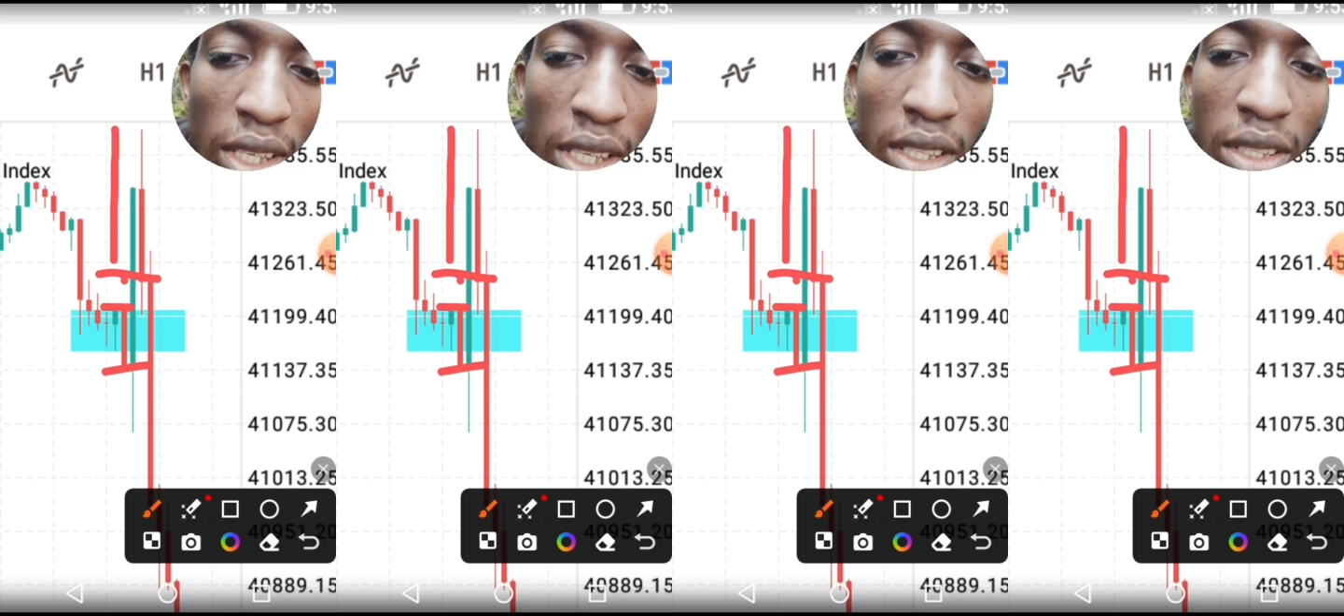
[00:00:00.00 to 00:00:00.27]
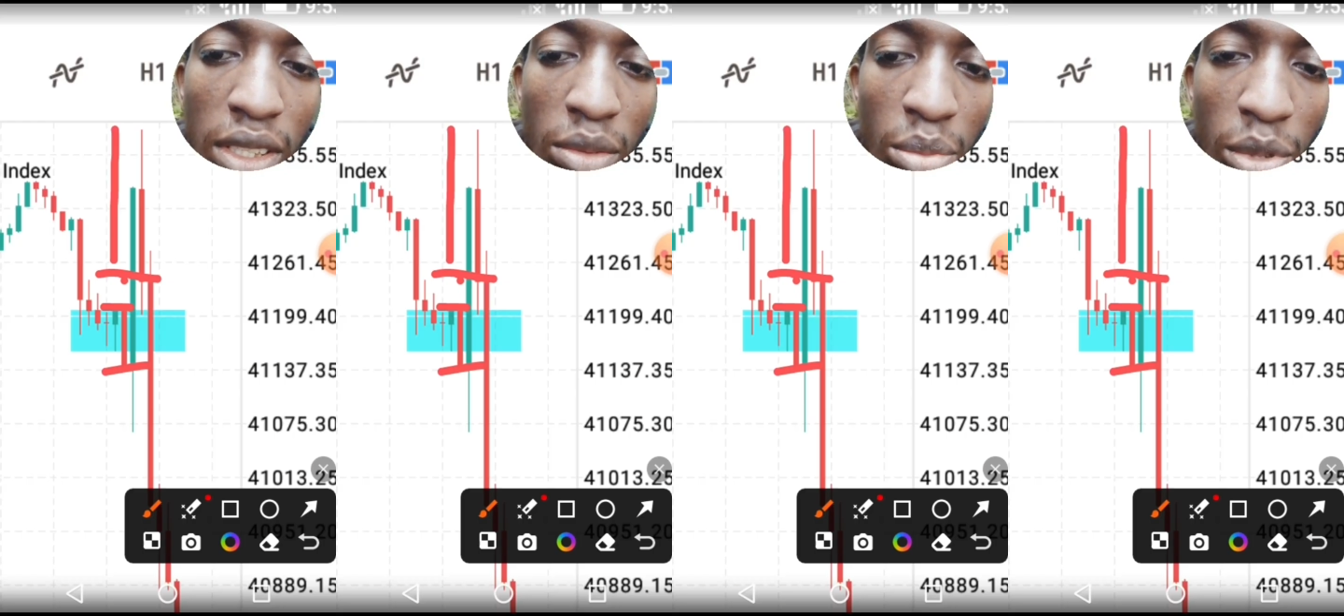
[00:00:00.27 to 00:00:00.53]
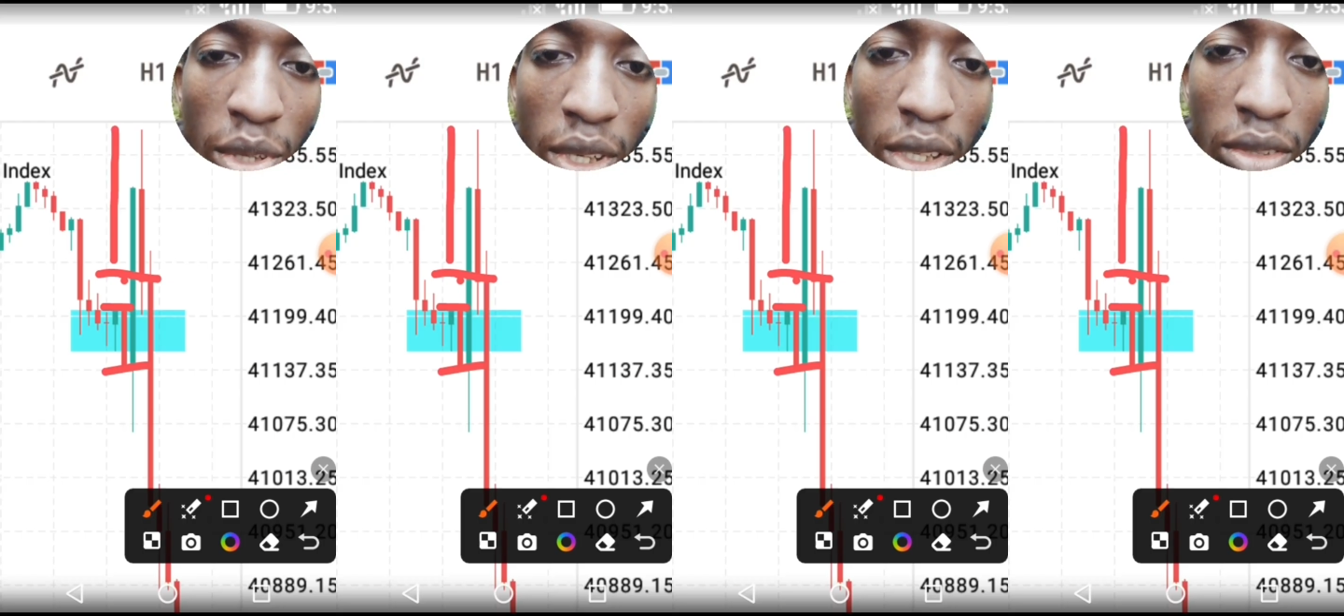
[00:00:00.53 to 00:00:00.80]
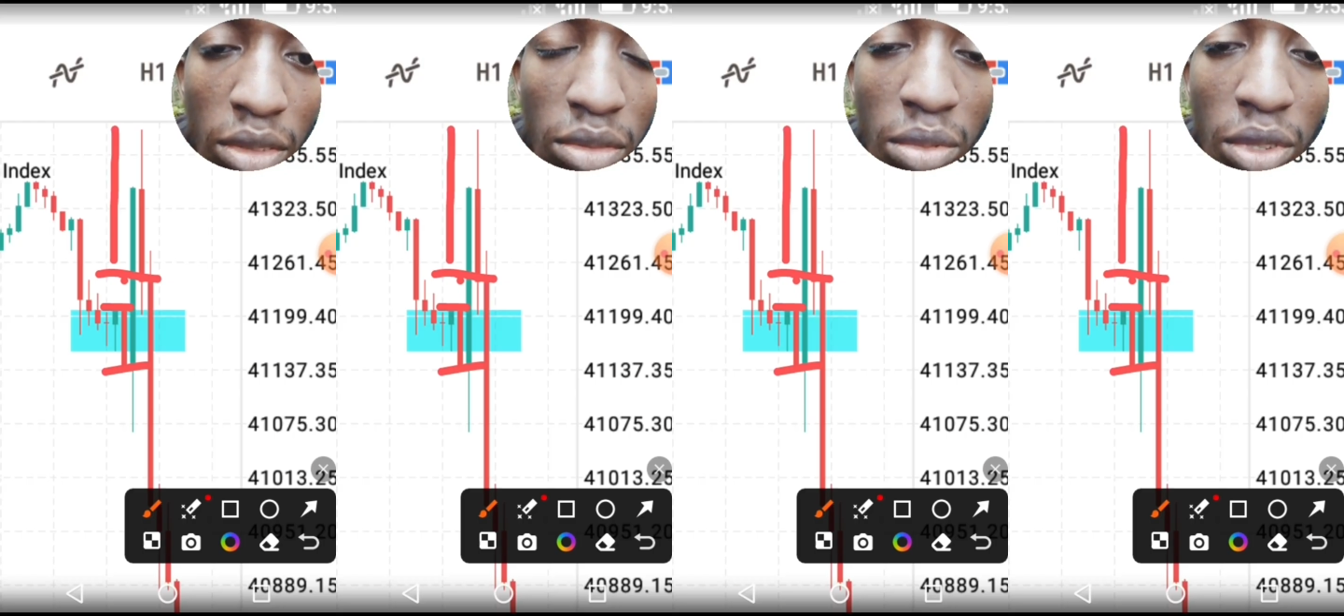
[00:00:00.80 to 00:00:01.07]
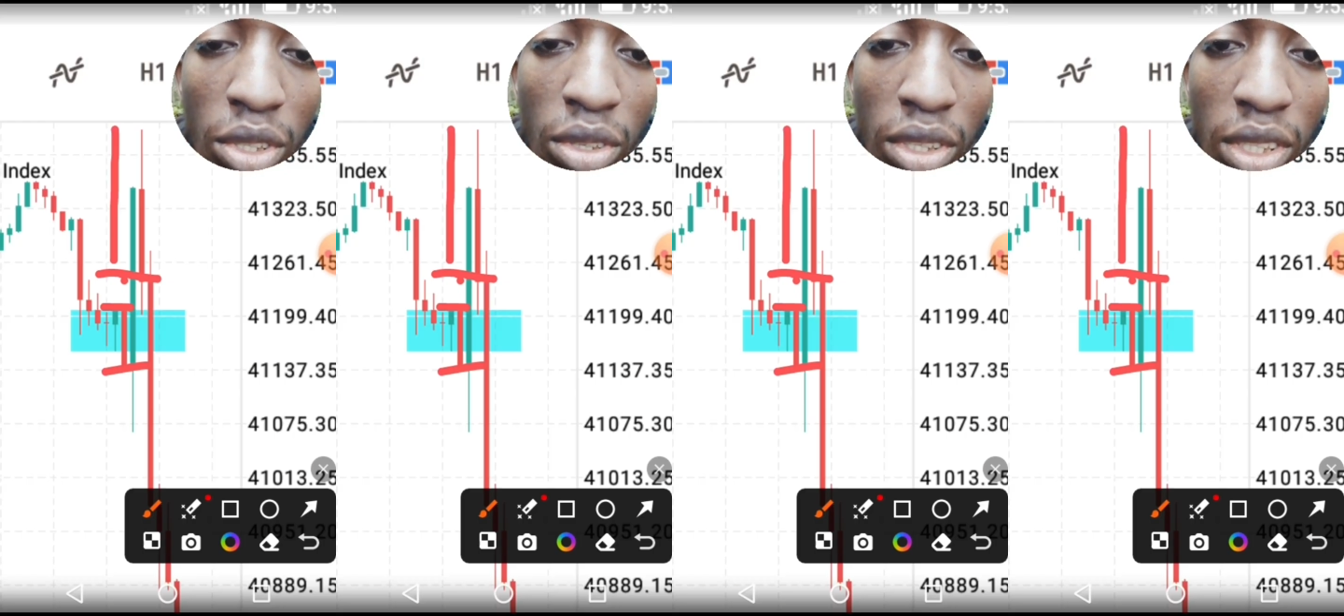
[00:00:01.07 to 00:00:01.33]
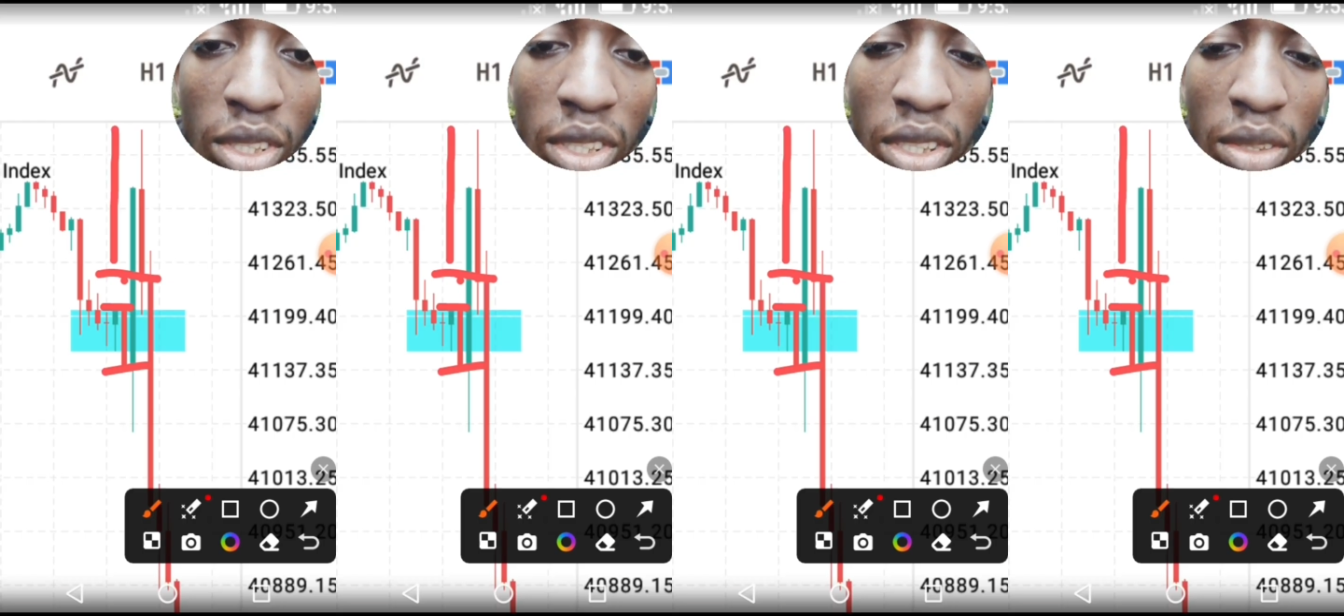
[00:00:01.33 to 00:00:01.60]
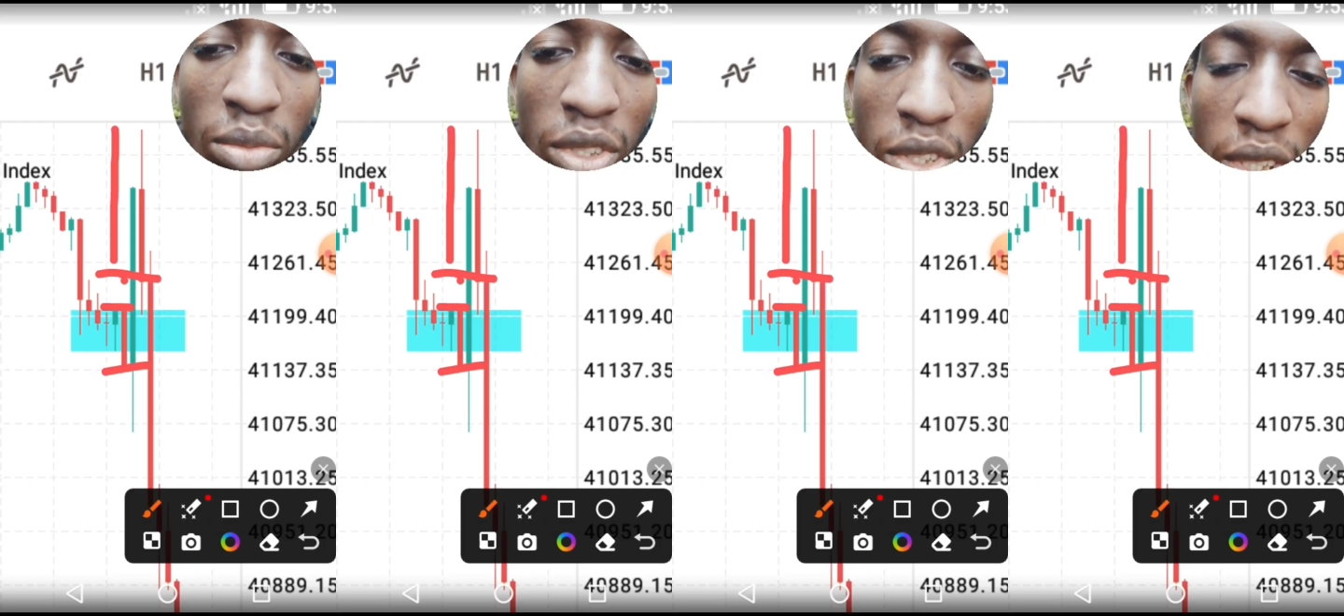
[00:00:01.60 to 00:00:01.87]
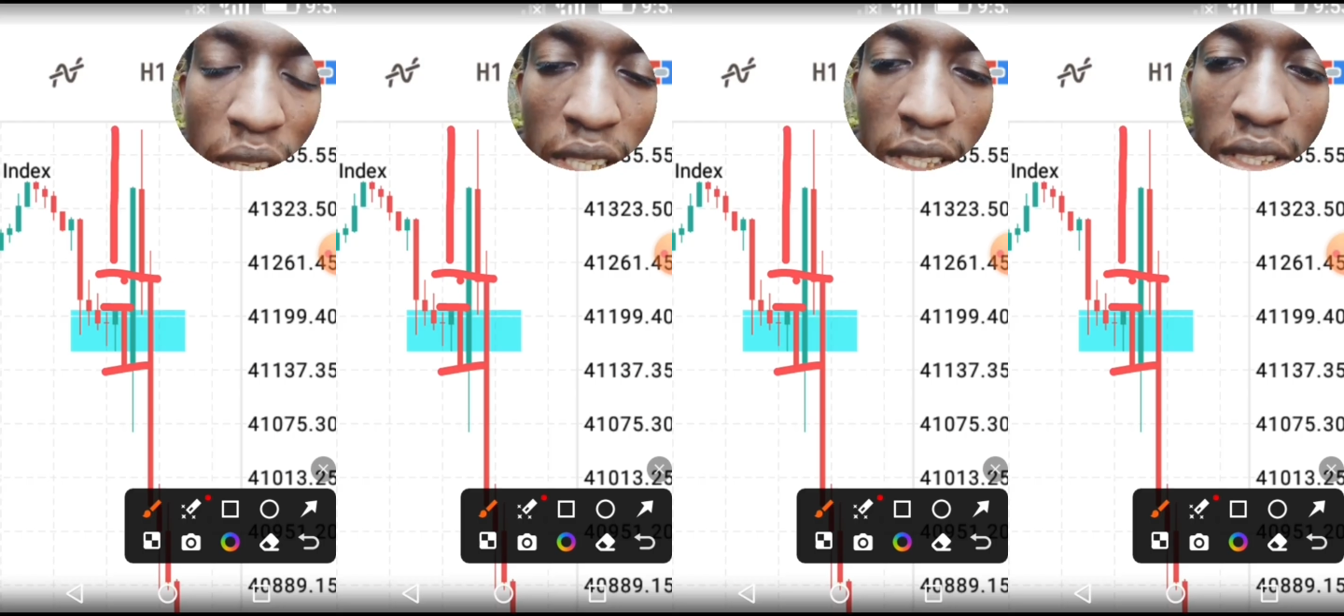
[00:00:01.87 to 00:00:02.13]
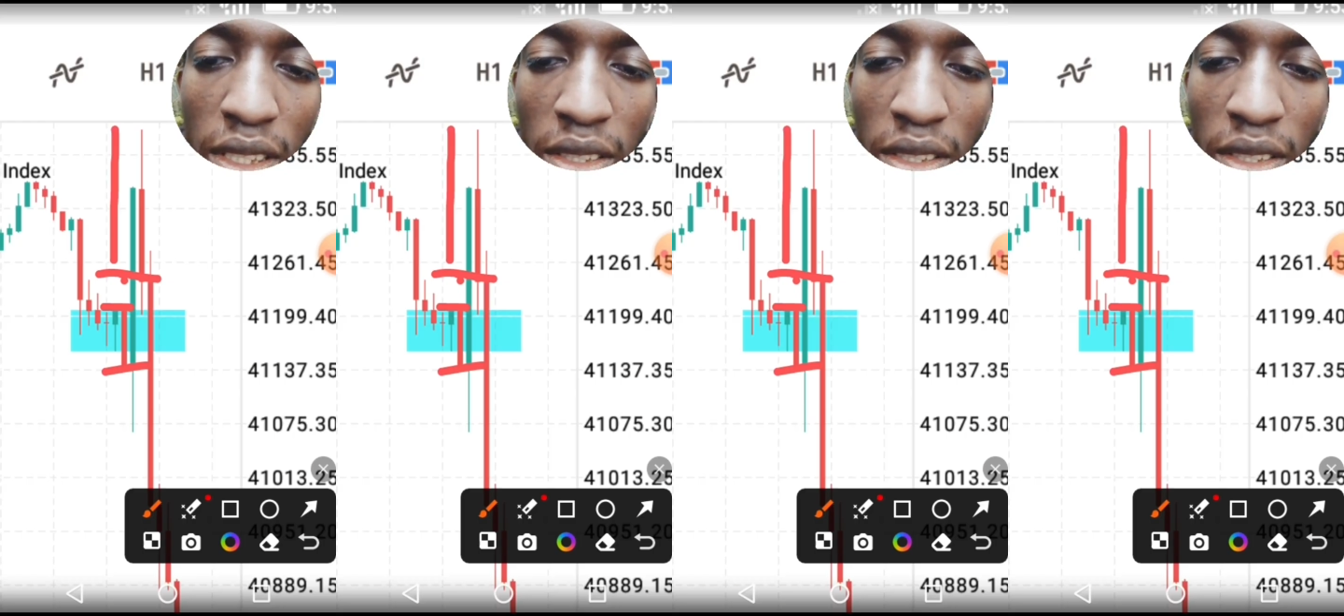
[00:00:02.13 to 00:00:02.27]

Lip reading: TP1 will be your entry most likely.